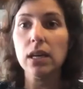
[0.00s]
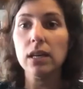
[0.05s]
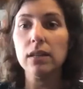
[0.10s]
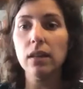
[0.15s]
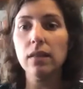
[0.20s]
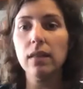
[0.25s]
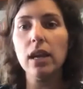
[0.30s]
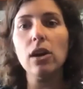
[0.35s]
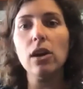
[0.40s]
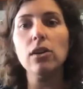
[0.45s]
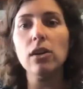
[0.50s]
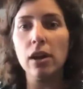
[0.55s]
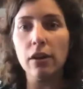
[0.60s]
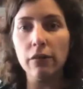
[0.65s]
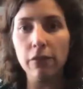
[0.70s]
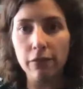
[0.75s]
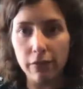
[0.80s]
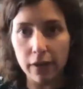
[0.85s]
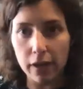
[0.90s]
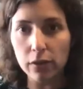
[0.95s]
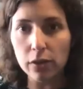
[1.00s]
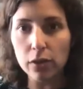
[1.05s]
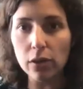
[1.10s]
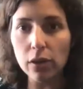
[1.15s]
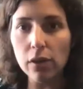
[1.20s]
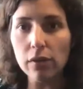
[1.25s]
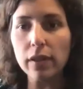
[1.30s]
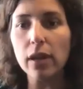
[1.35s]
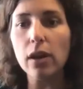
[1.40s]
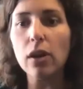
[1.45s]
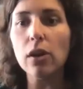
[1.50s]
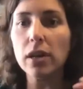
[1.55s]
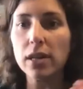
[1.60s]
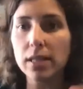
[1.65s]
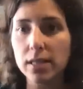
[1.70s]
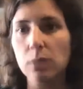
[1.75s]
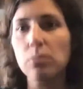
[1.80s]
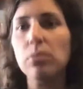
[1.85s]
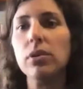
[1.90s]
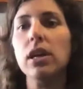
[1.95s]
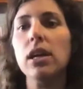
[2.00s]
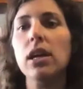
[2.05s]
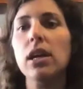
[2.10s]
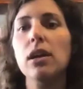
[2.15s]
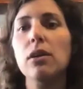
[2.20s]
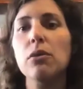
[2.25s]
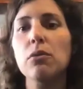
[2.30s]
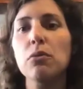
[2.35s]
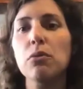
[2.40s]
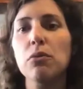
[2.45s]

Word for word: that they are not a failure, they are exhibiting